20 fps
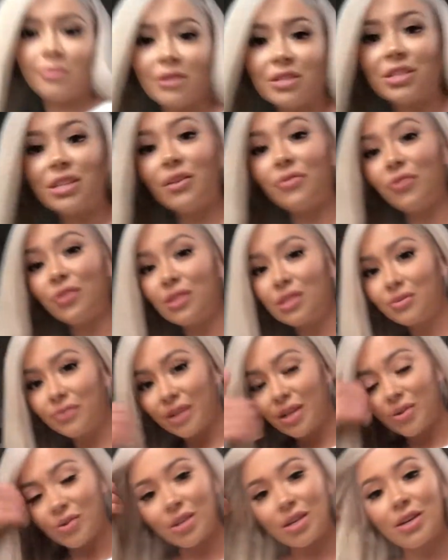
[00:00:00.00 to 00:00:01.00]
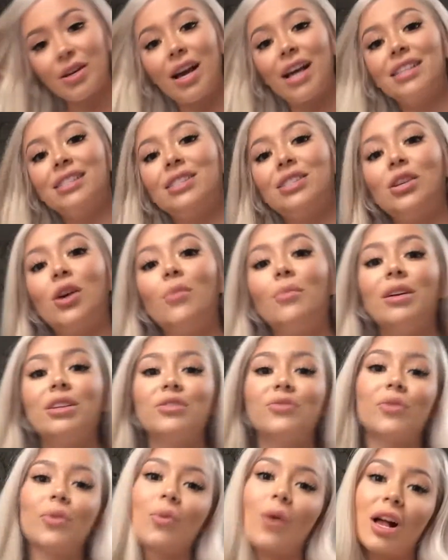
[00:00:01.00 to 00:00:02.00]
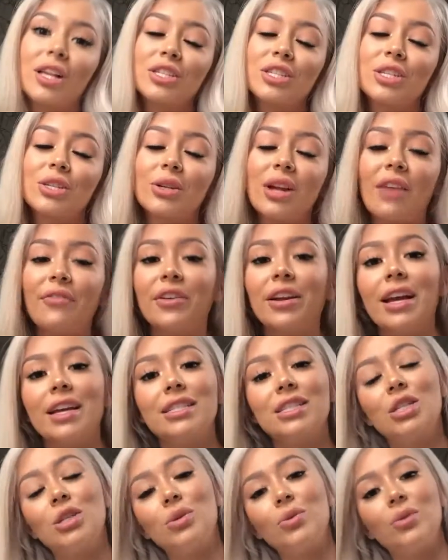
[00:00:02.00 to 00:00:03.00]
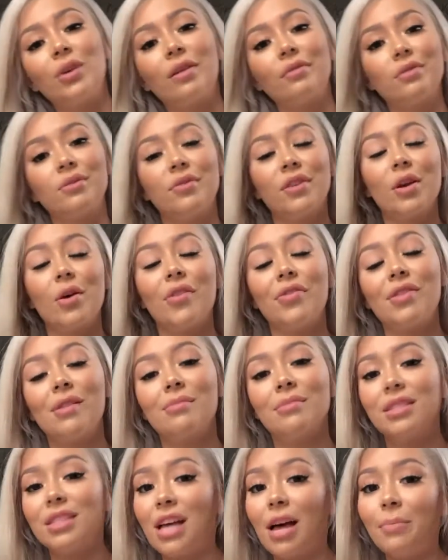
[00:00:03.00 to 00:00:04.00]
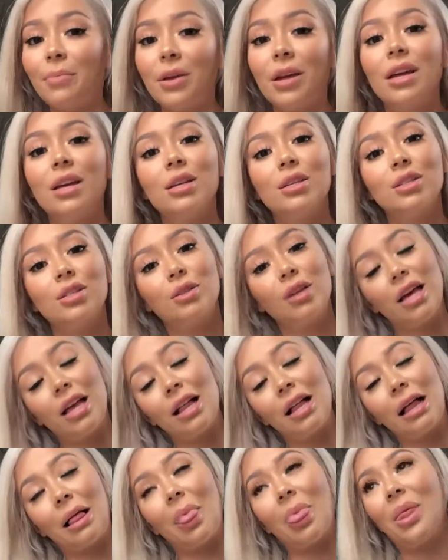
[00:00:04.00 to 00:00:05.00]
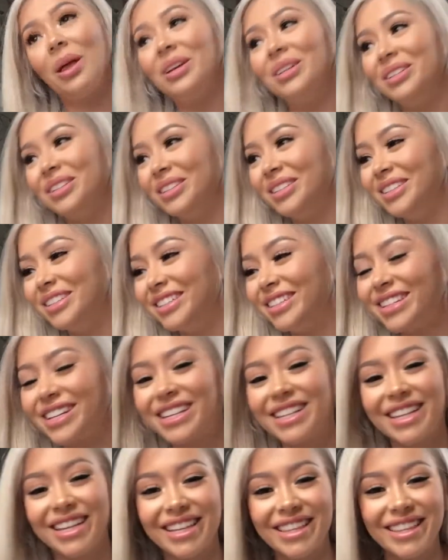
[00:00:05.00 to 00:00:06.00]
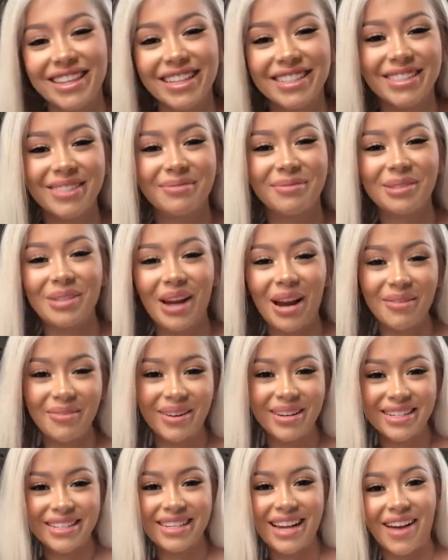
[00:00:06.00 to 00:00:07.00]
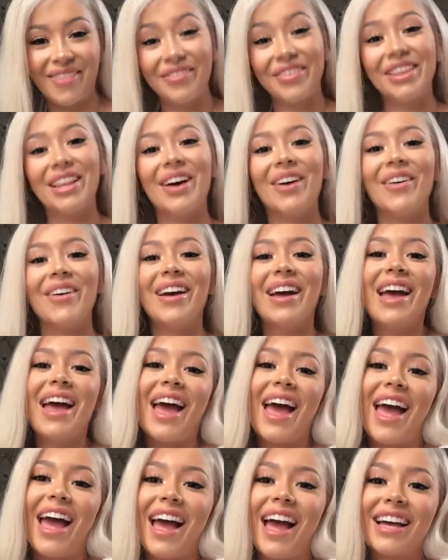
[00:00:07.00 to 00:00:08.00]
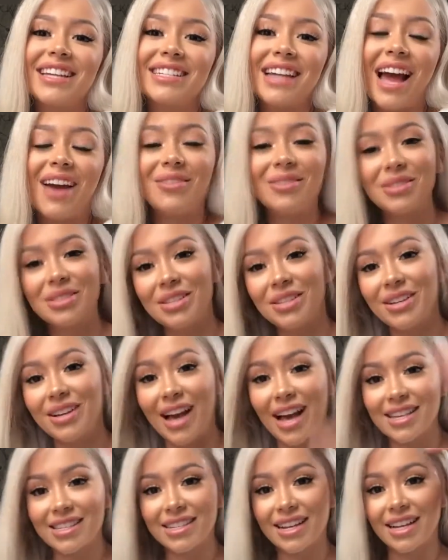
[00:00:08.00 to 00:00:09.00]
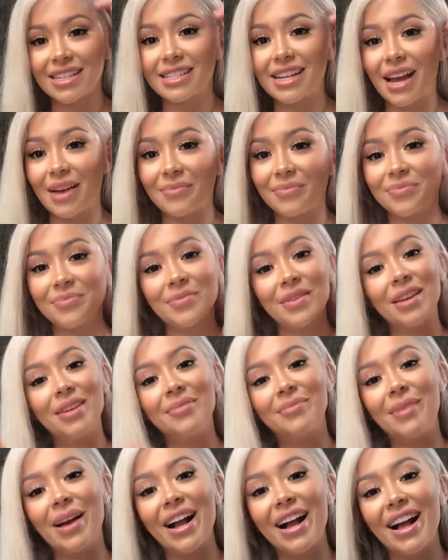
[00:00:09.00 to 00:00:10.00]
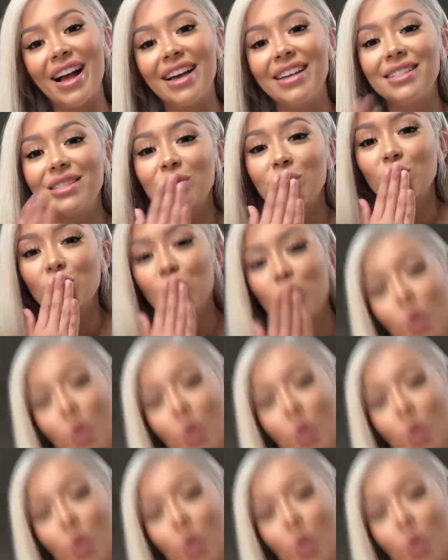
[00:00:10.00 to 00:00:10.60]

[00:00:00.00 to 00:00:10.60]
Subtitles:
much it for this video. Thank you guys so much for watching. Do not forget to give this video a thumbs up. Click the subscribe button down below, and I will see you guys next time. Bye guys.